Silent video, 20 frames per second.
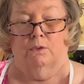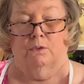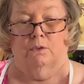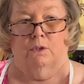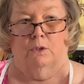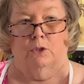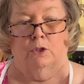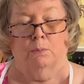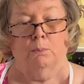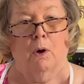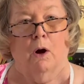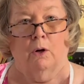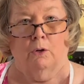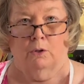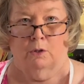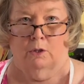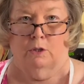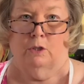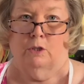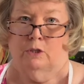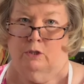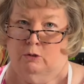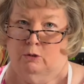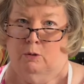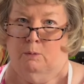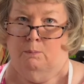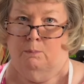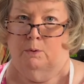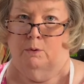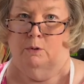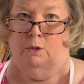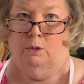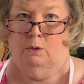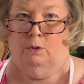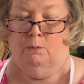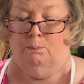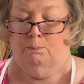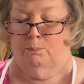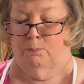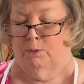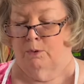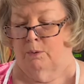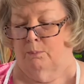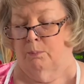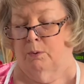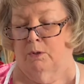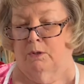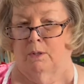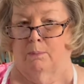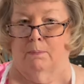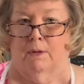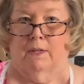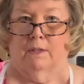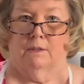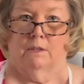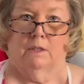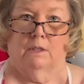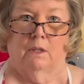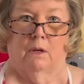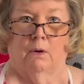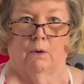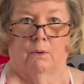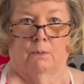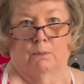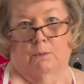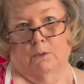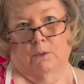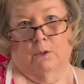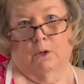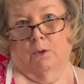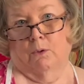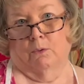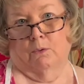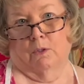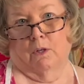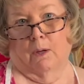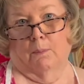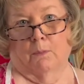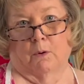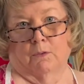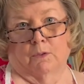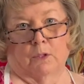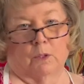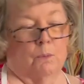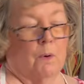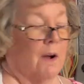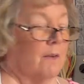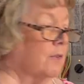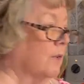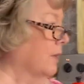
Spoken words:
small cookie scoop to put them in. So we'll come over to the waffle